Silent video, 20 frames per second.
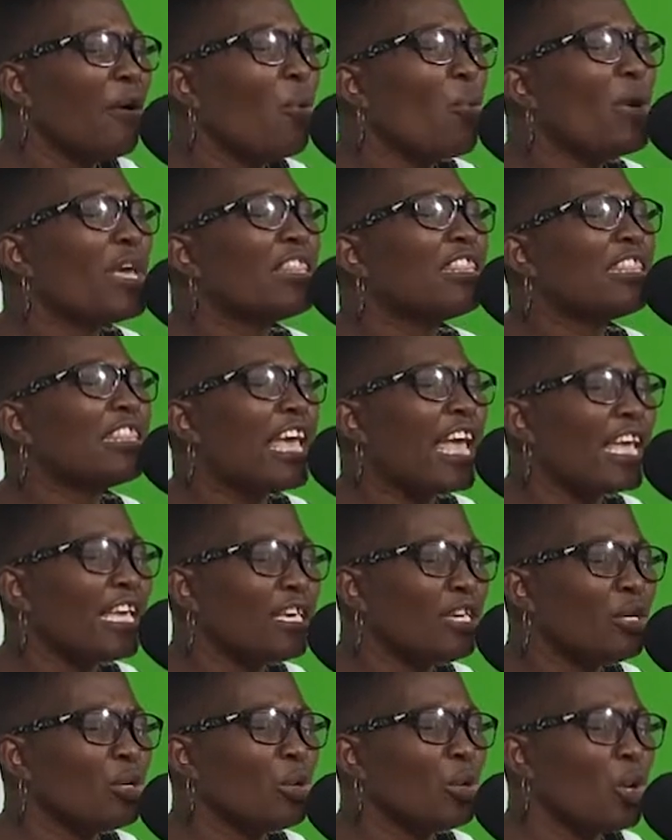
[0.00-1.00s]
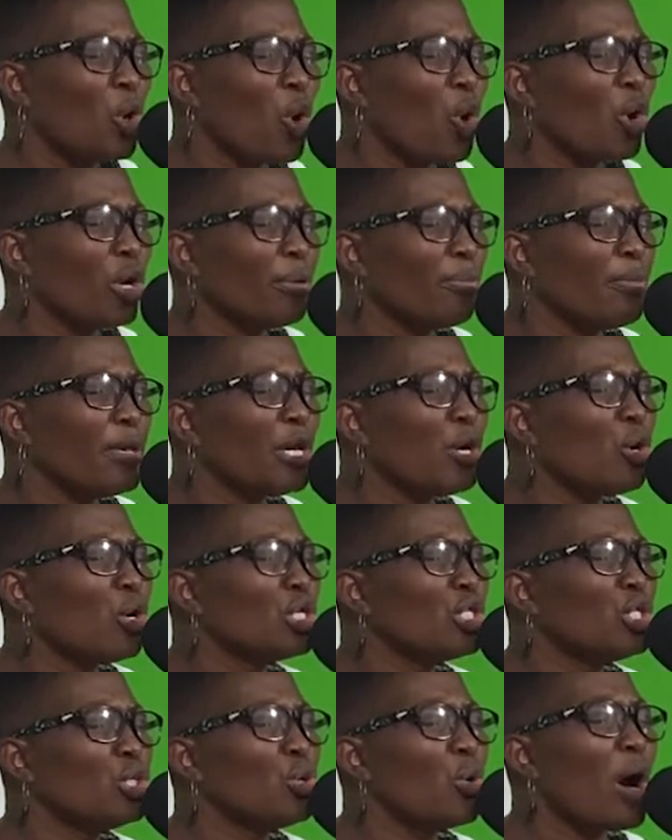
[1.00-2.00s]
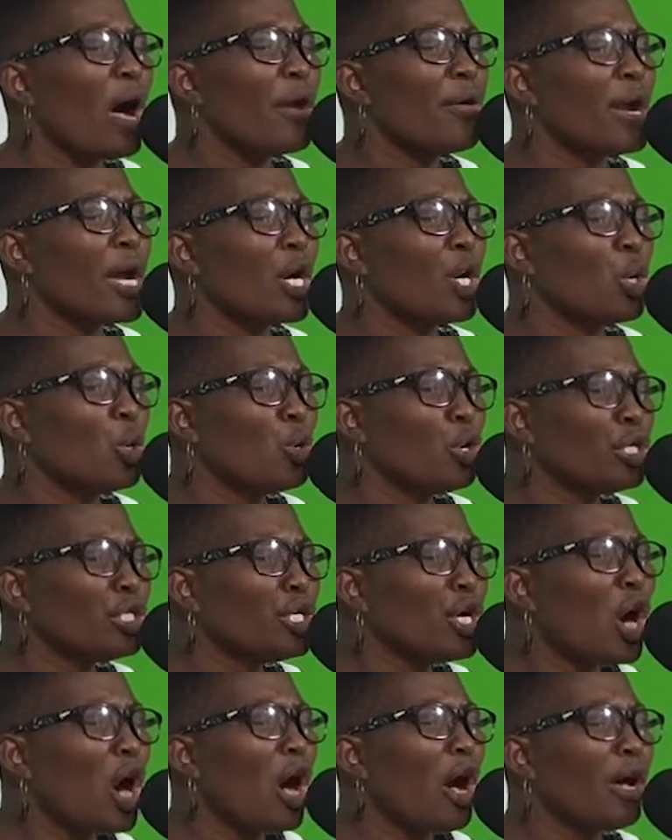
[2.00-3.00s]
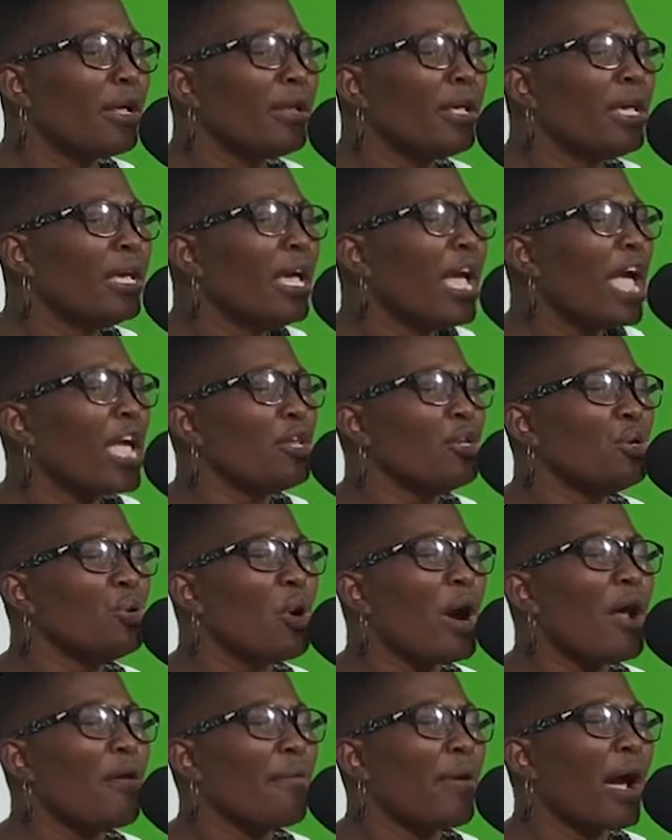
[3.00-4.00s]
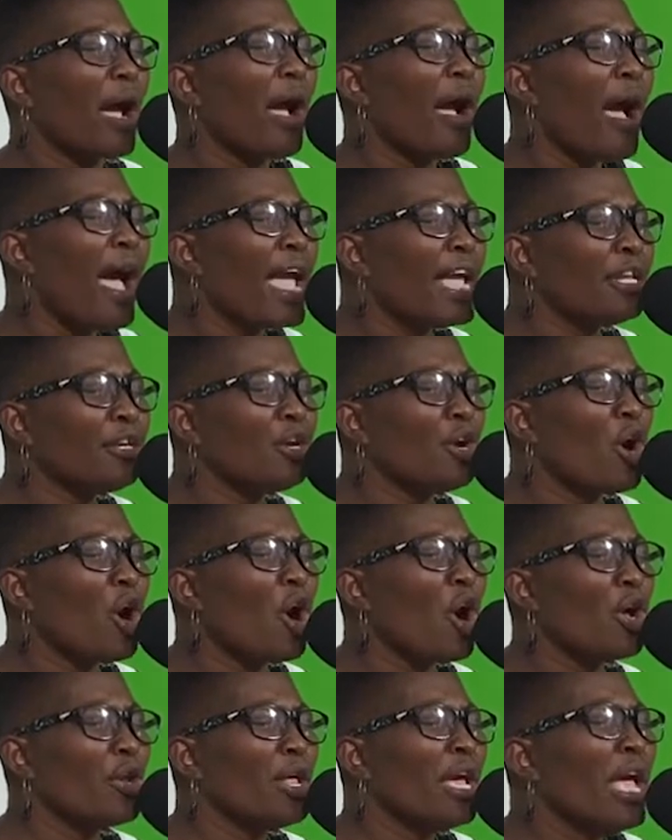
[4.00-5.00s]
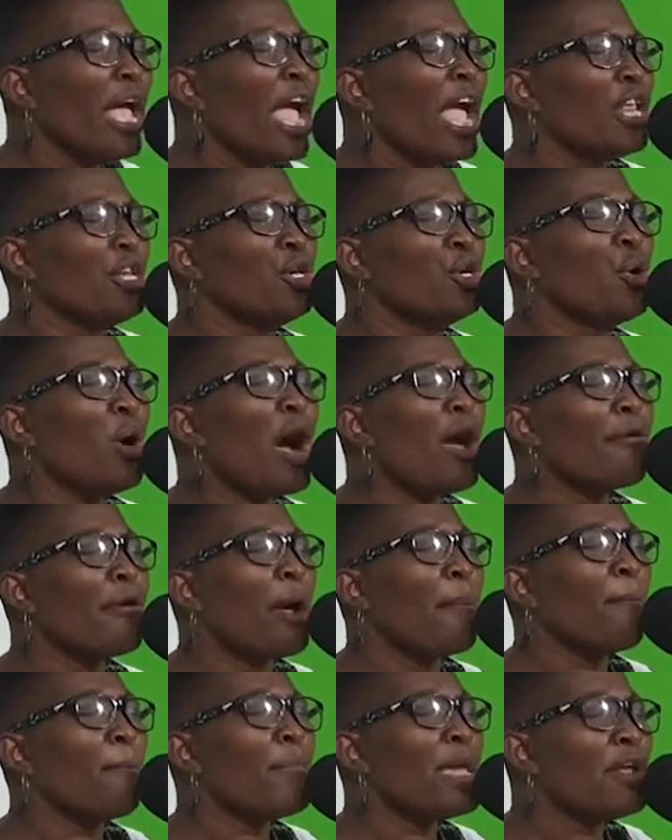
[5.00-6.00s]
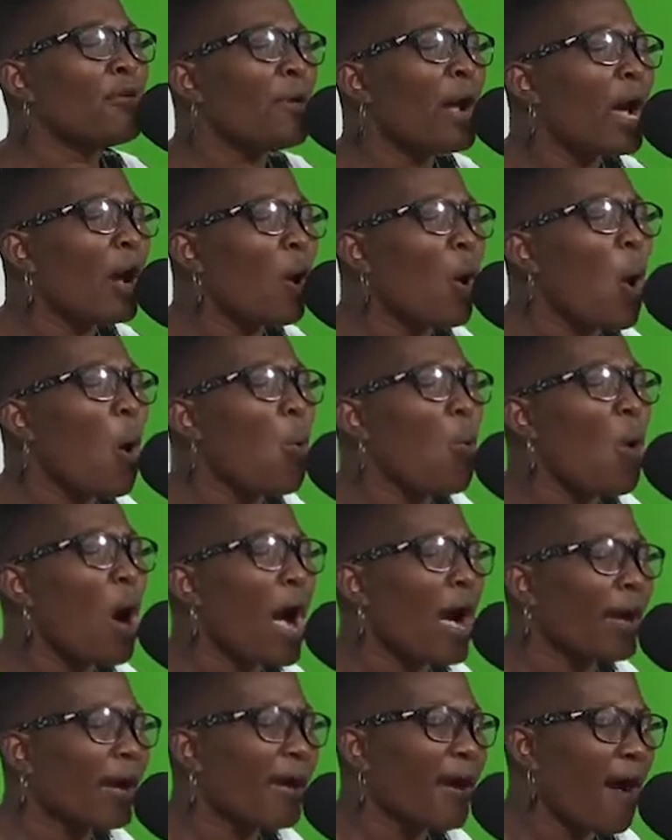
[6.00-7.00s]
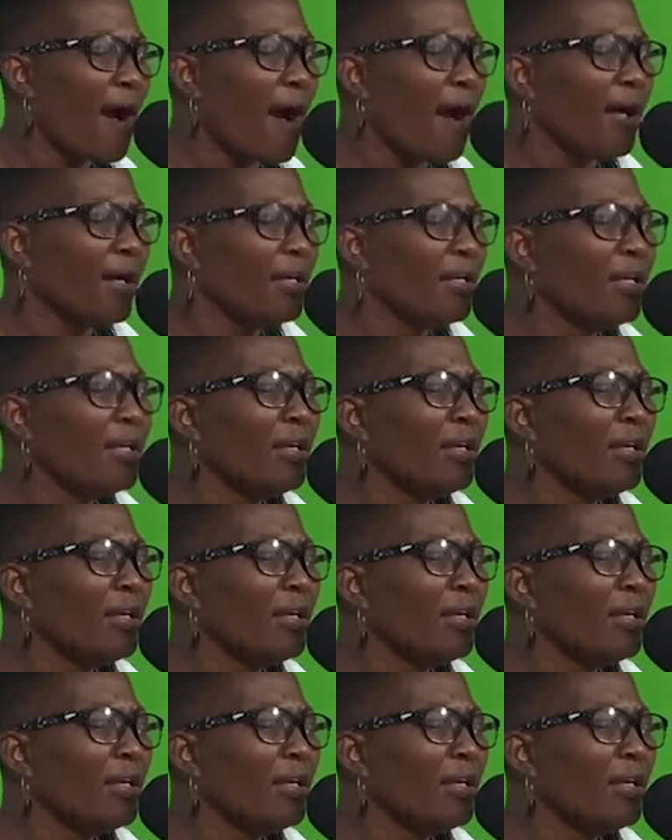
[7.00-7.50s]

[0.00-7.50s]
We thank you, Lord, because you are a good God and you are a kind God and you are a miracle worker.